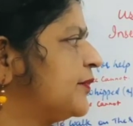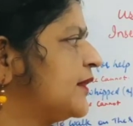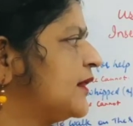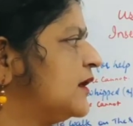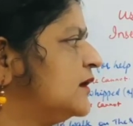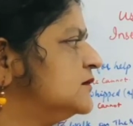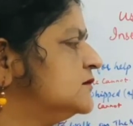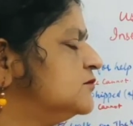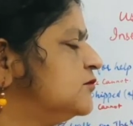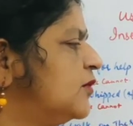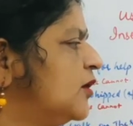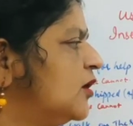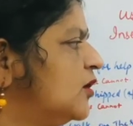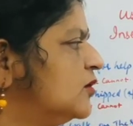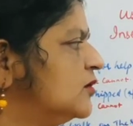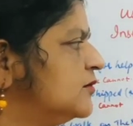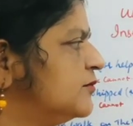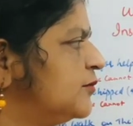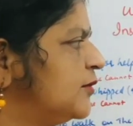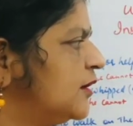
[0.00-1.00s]
and
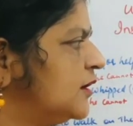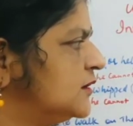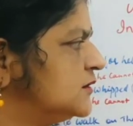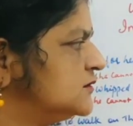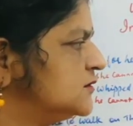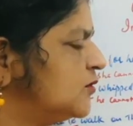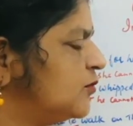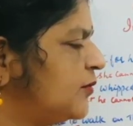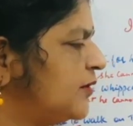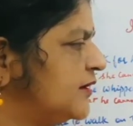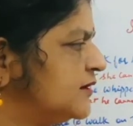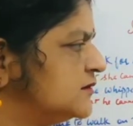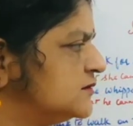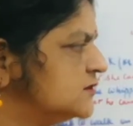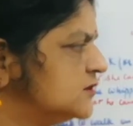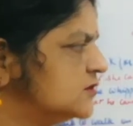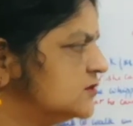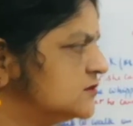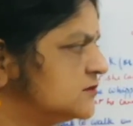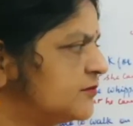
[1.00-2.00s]
to, so is
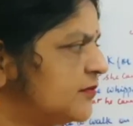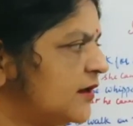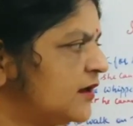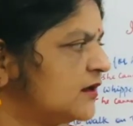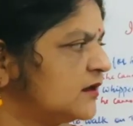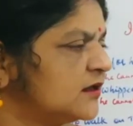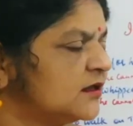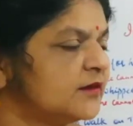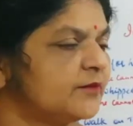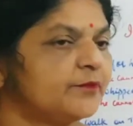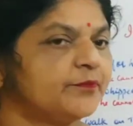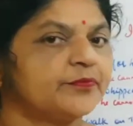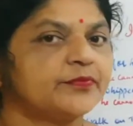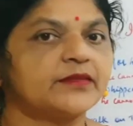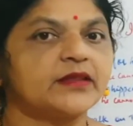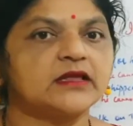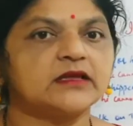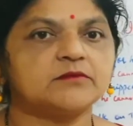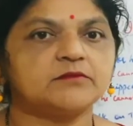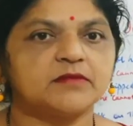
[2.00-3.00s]
used. My
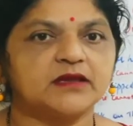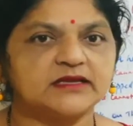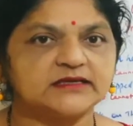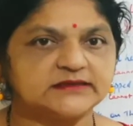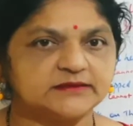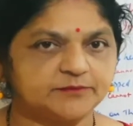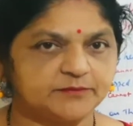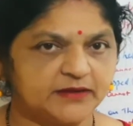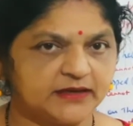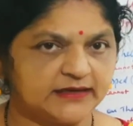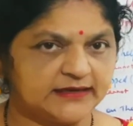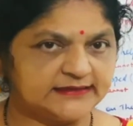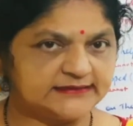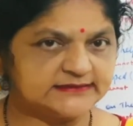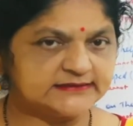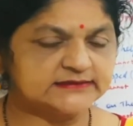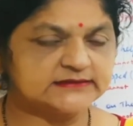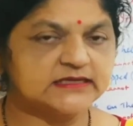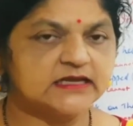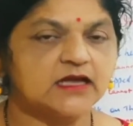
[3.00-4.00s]
next example
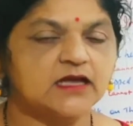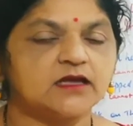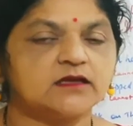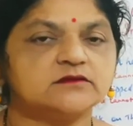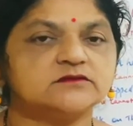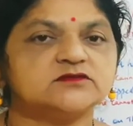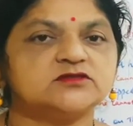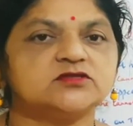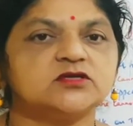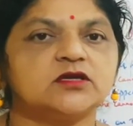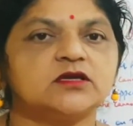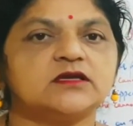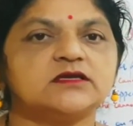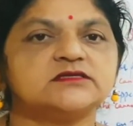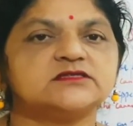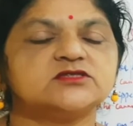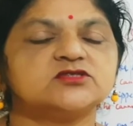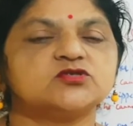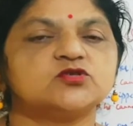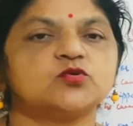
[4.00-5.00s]
is, the tree
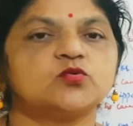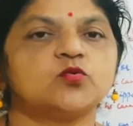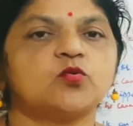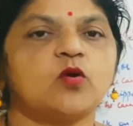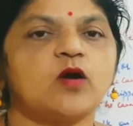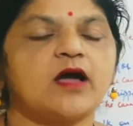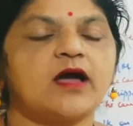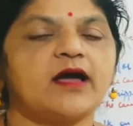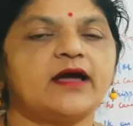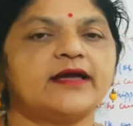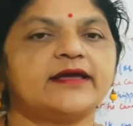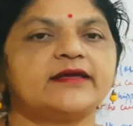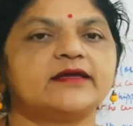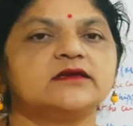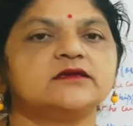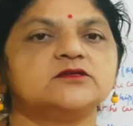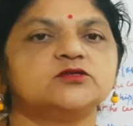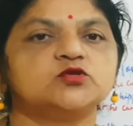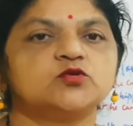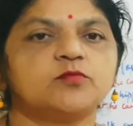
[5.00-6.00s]
is too
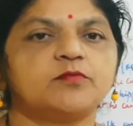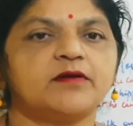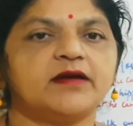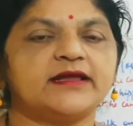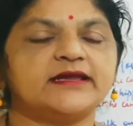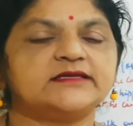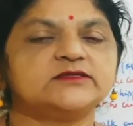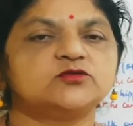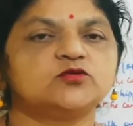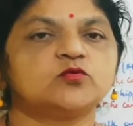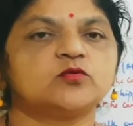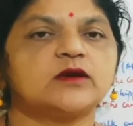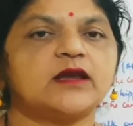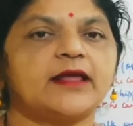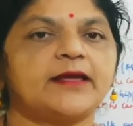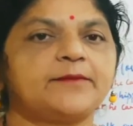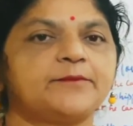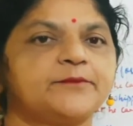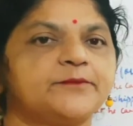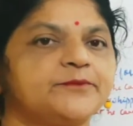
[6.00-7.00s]
high for me to
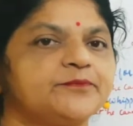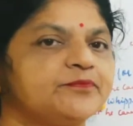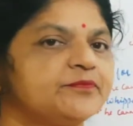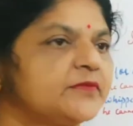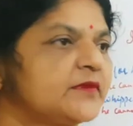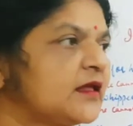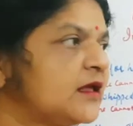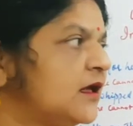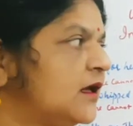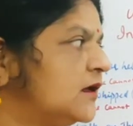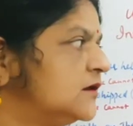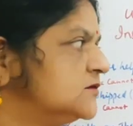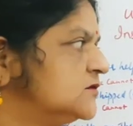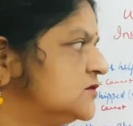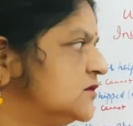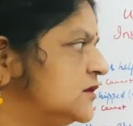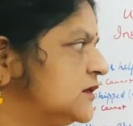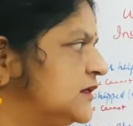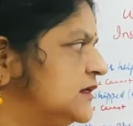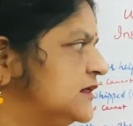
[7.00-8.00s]
climb. The
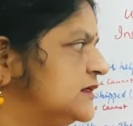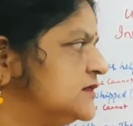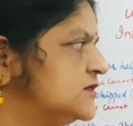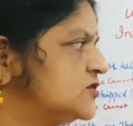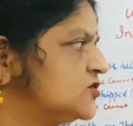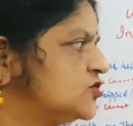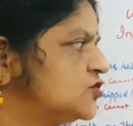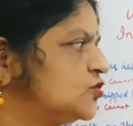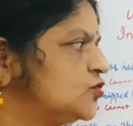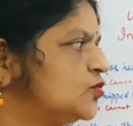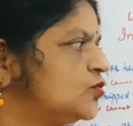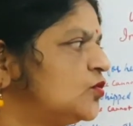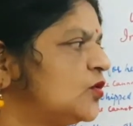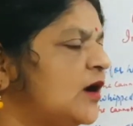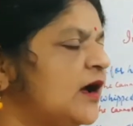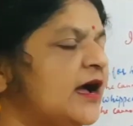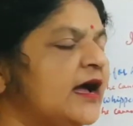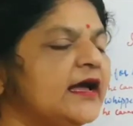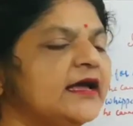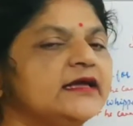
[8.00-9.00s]
tree is
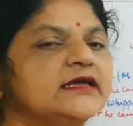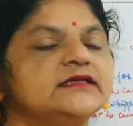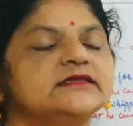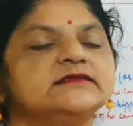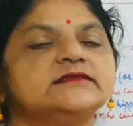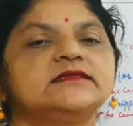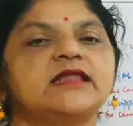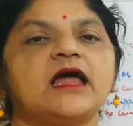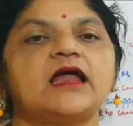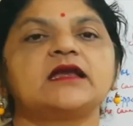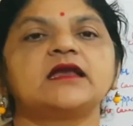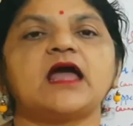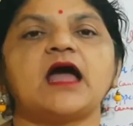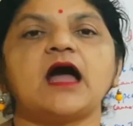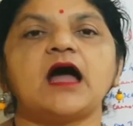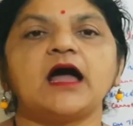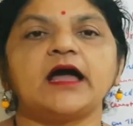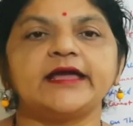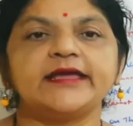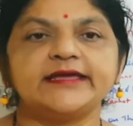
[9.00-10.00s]
so high that
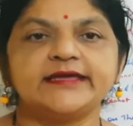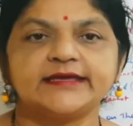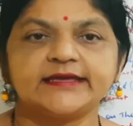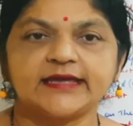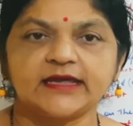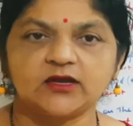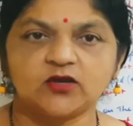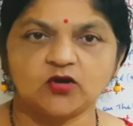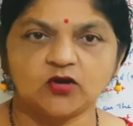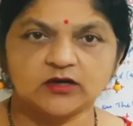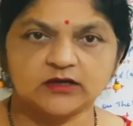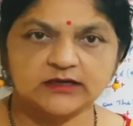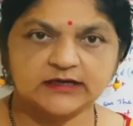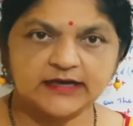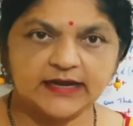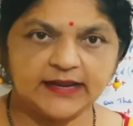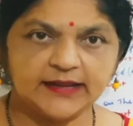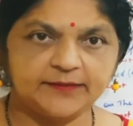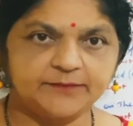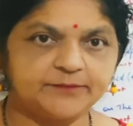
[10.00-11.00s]
I cannot
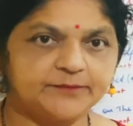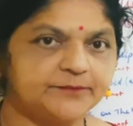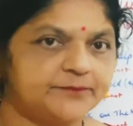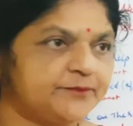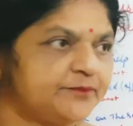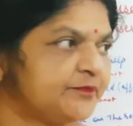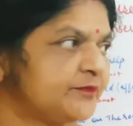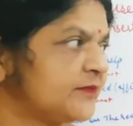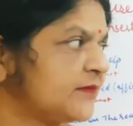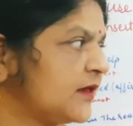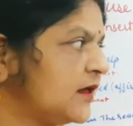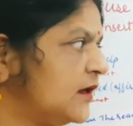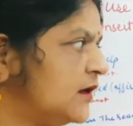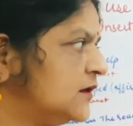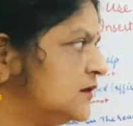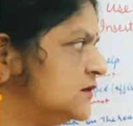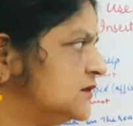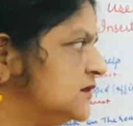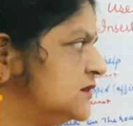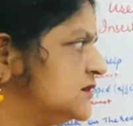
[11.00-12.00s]
climb. My
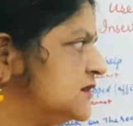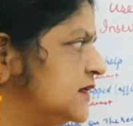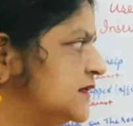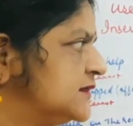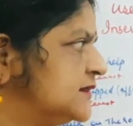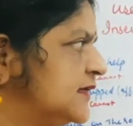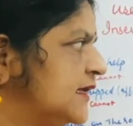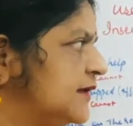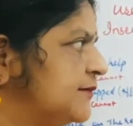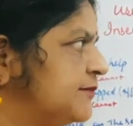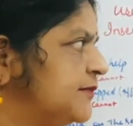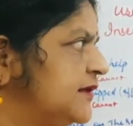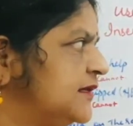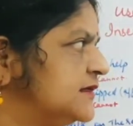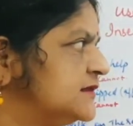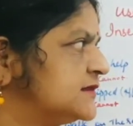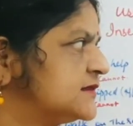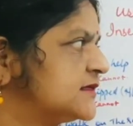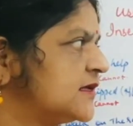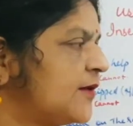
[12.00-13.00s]
next example
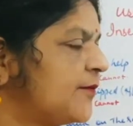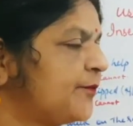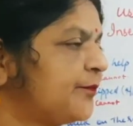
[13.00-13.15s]
is,